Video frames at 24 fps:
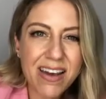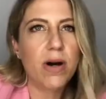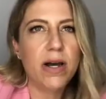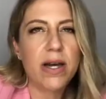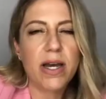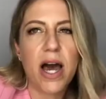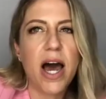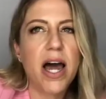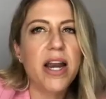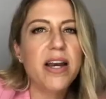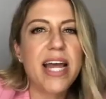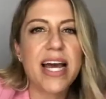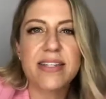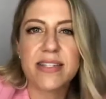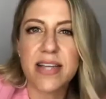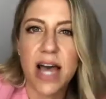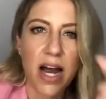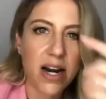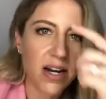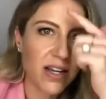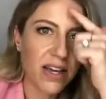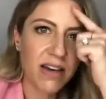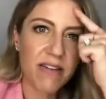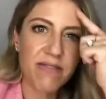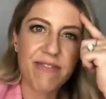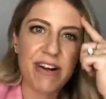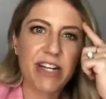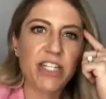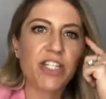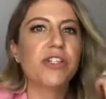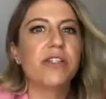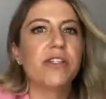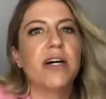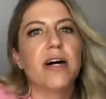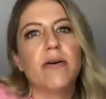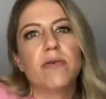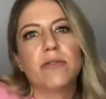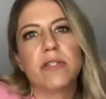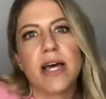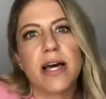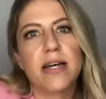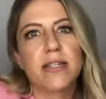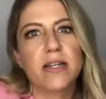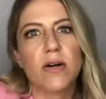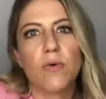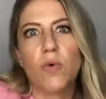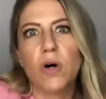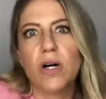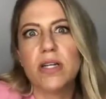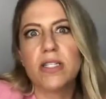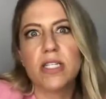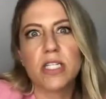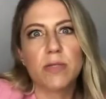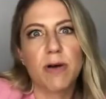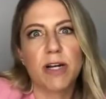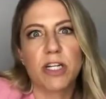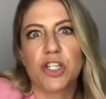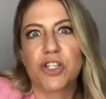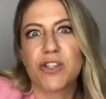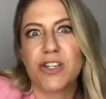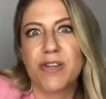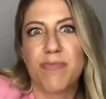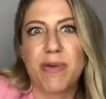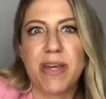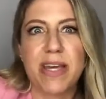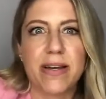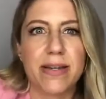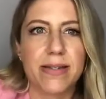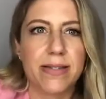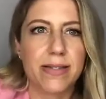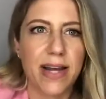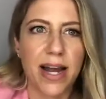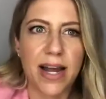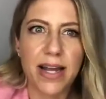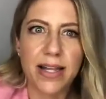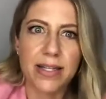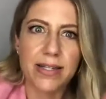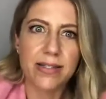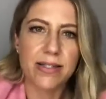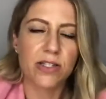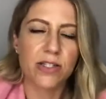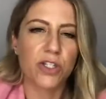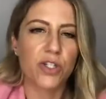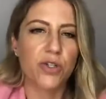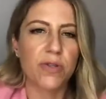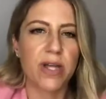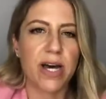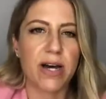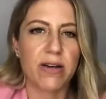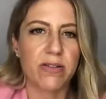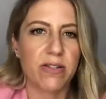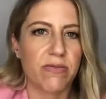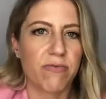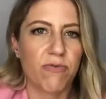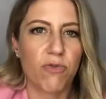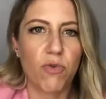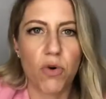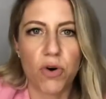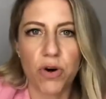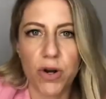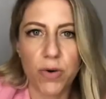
And as unconventional as it was, especially being a stylist in 2004,